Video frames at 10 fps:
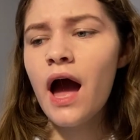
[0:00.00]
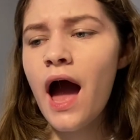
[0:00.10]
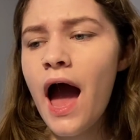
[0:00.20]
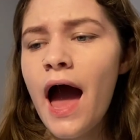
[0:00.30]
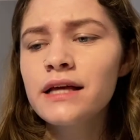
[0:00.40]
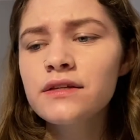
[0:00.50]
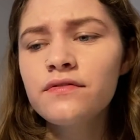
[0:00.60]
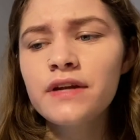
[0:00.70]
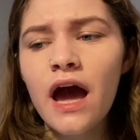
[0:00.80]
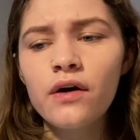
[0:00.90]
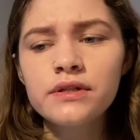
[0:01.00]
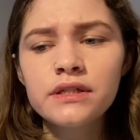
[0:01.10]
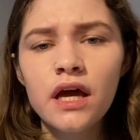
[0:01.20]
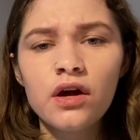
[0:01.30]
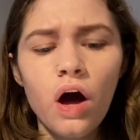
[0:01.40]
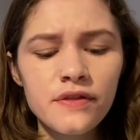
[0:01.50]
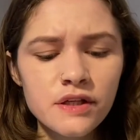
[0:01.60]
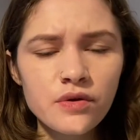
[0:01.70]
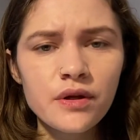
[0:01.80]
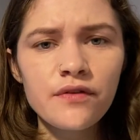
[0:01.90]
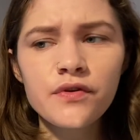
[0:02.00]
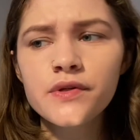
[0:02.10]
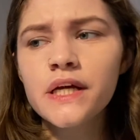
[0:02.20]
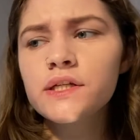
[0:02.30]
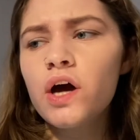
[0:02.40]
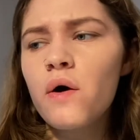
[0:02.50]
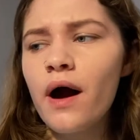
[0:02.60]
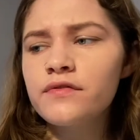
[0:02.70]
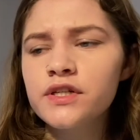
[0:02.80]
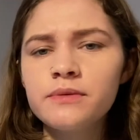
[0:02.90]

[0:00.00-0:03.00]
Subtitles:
As of now, since I got this only a few days ago, I've just